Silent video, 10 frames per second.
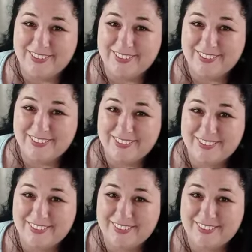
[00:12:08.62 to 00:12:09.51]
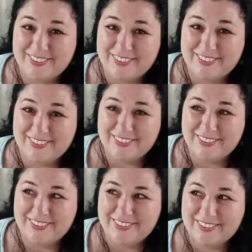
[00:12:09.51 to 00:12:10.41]

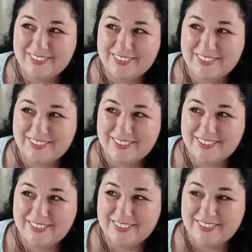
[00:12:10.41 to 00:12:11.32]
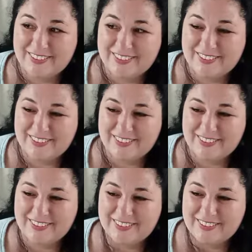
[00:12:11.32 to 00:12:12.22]

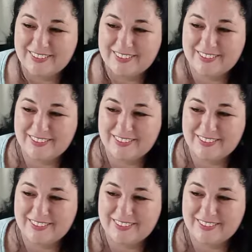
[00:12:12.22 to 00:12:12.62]
Nobody speaks.